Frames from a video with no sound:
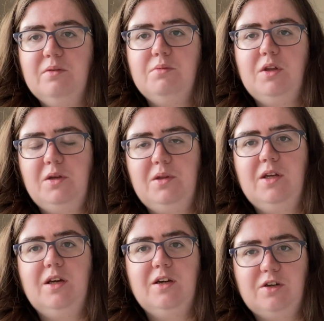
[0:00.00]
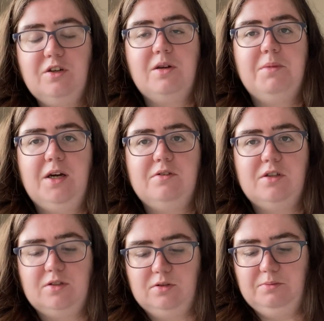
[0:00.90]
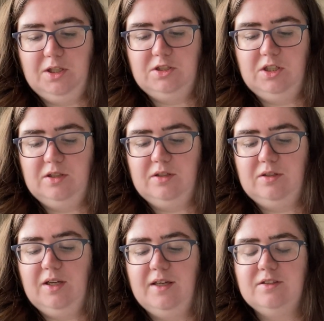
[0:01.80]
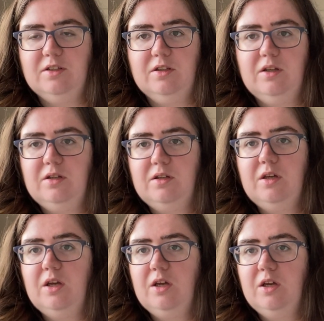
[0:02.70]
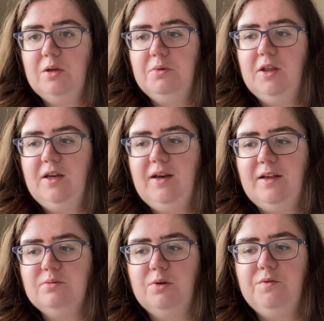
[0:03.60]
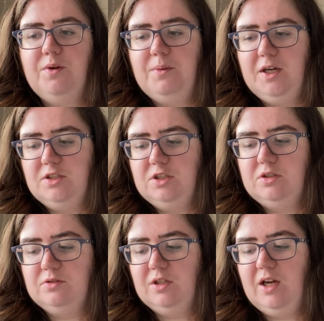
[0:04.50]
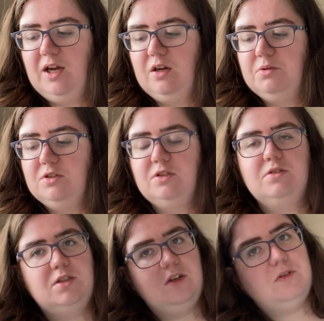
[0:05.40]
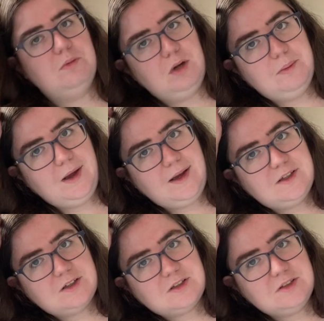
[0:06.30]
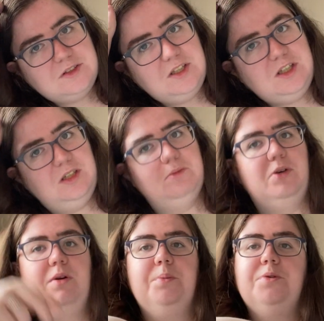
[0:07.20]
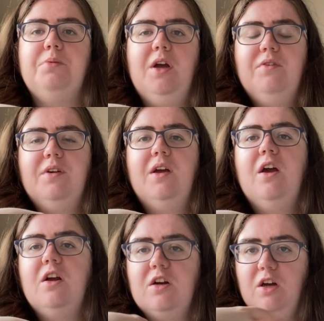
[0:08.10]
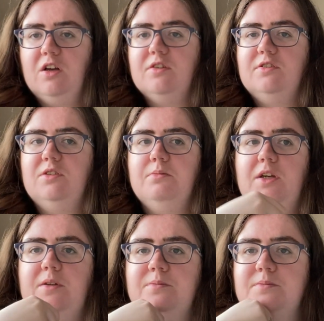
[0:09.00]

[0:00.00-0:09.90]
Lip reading: a good amount on Magic Castle. But then next month I might choose, I always choose a different whip. I don't continue my whips, whatever calls to me.